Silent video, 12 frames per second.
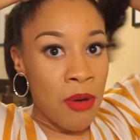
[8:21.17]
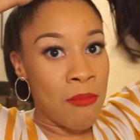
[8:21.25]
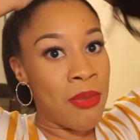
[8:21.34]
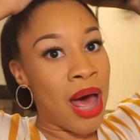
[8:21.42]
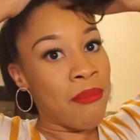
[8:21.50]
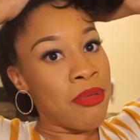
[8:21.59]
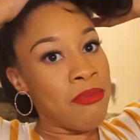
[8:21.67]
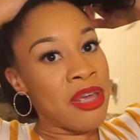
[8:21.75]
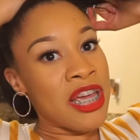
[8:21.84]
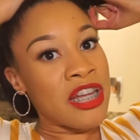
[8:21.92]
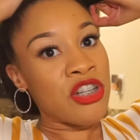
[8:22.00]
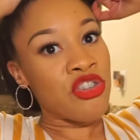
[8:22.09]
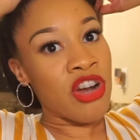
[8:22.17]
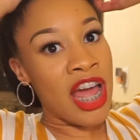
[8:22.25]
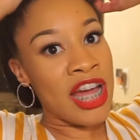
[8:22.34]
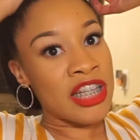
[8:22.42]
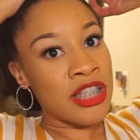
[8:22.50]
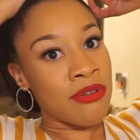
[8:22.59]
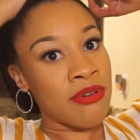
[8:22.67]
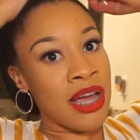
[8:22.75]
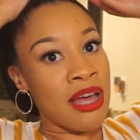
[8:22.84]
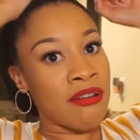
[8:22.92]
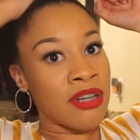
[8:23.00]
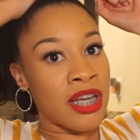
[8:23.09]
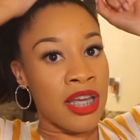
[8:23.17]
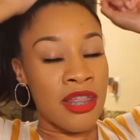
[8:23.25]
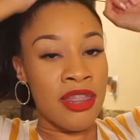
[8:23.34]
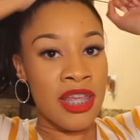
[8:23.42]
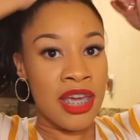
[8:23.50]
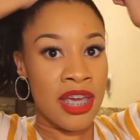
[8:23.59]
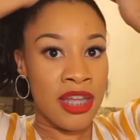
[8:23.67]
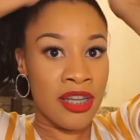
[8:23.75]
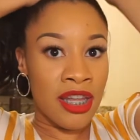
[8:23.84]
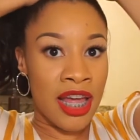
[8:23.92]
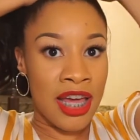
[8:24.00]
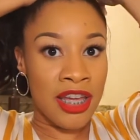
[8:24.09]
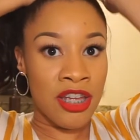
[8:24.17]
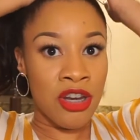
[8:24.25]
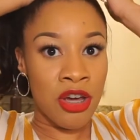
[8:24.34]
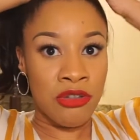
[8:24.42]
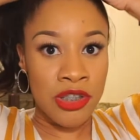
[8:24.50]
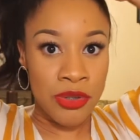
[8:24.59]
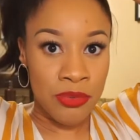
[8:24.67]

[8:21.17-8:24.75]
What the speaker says: bobby pin tracks around it and then, like, you know,